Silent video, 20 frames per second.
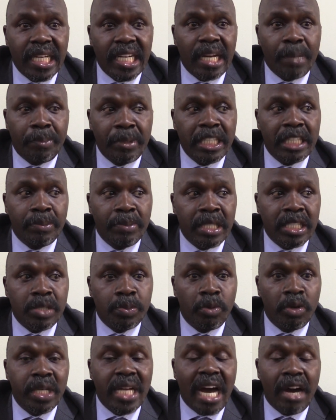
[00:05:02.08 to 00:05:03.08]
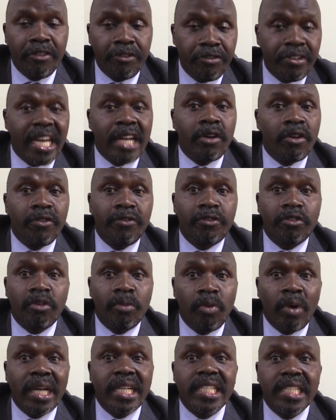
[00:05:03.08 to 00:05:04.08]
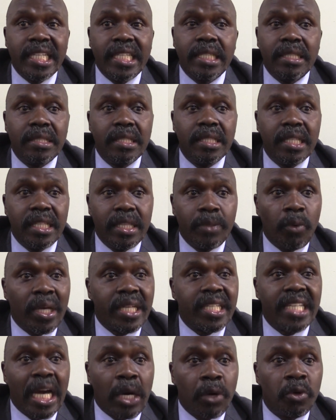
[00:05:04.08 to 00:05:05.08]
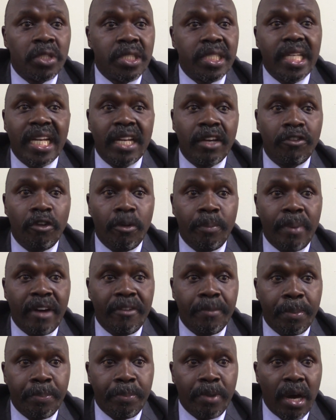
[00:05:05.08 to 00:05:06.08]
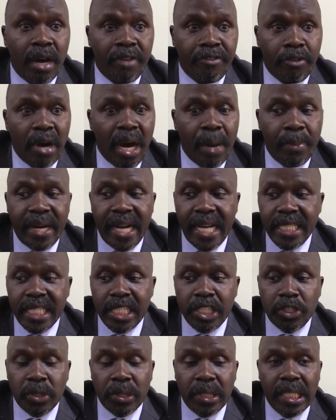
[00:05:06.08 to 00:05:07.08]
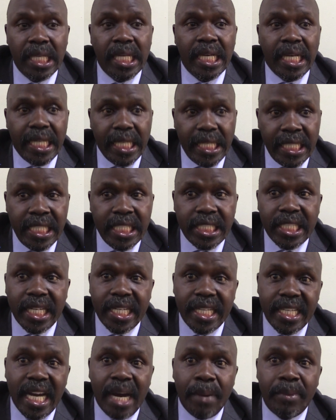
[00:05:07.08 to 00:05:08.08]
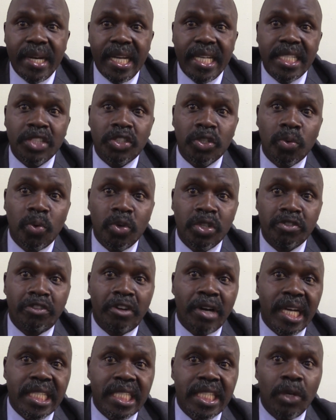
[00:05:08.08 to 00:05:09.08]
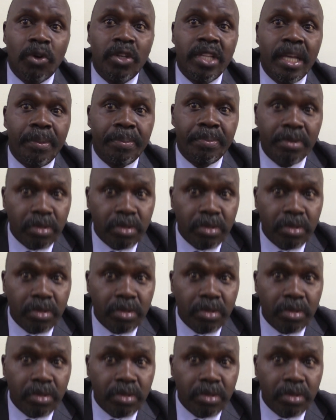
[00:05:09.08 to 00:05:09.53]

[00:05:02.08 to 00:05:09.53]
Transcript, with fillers: and appointments board have veered off from what they are considering for harmonization. Initially, the harmonization was focusing on the